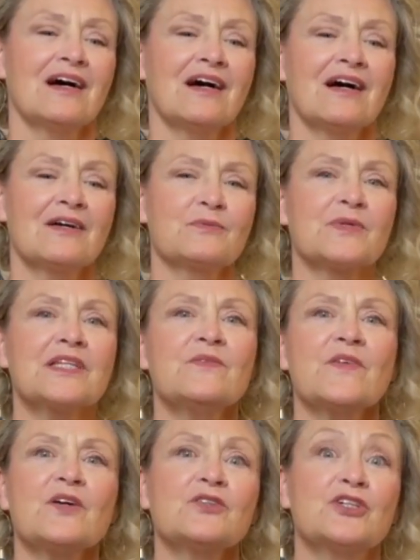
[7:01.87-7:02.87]
I really
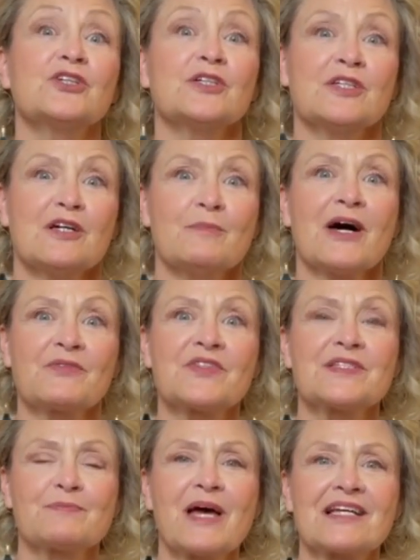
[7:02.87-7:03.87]
felt good about
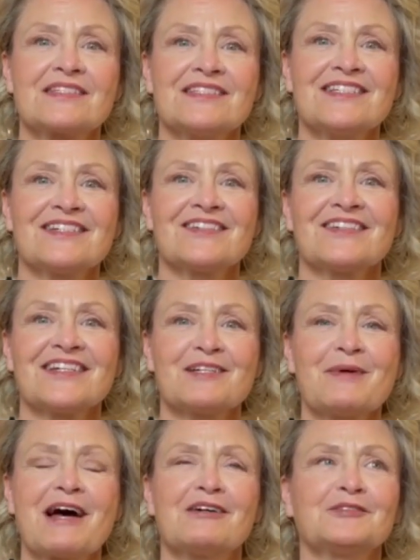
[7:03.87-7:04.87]
this past year and
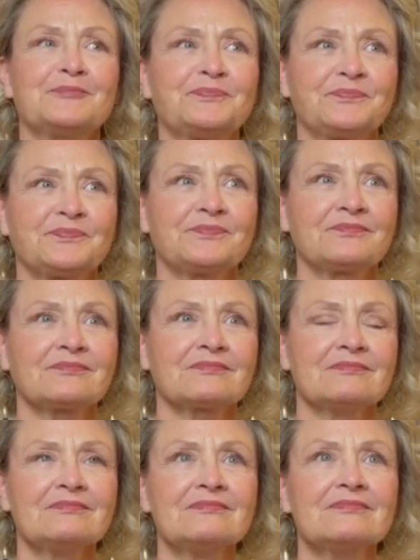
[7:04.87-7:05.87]
about
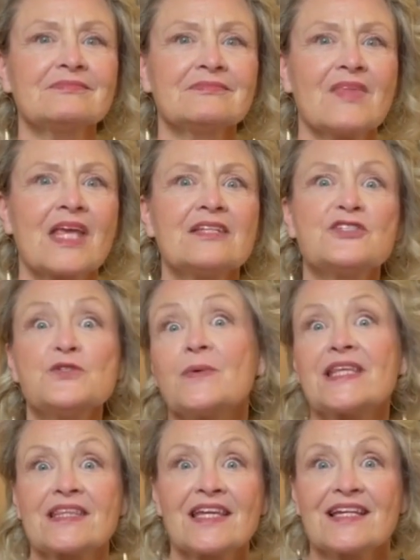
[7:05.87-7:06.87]

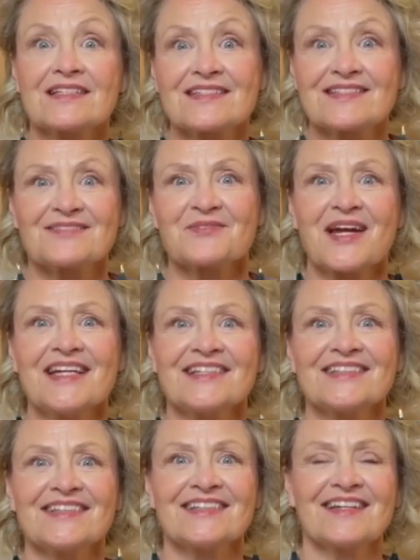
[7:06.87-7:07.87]
doing things,
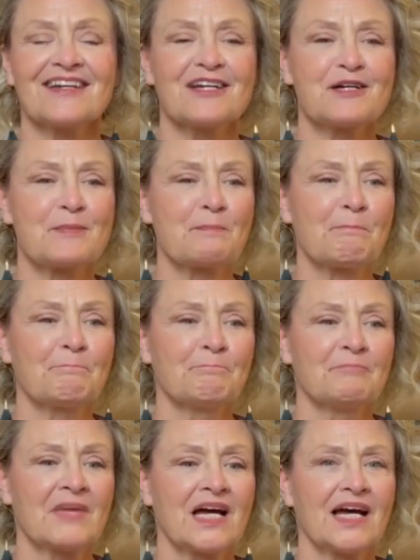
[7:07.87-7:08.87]
right?
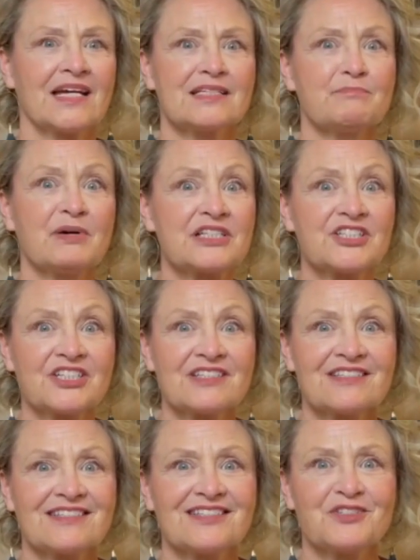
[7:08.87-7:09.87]
I had to
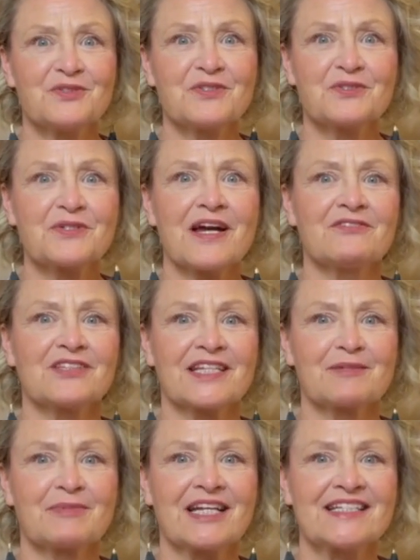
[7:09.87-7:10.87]
budget to do the
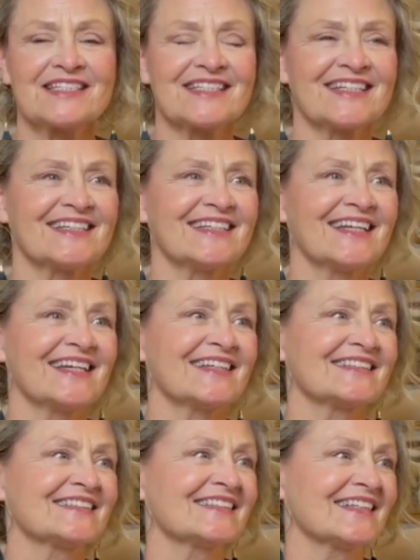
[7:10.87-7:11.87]
traveling, but I did it.
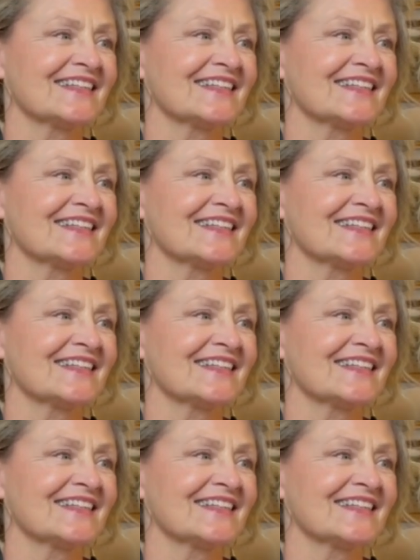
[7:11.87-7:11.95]
And,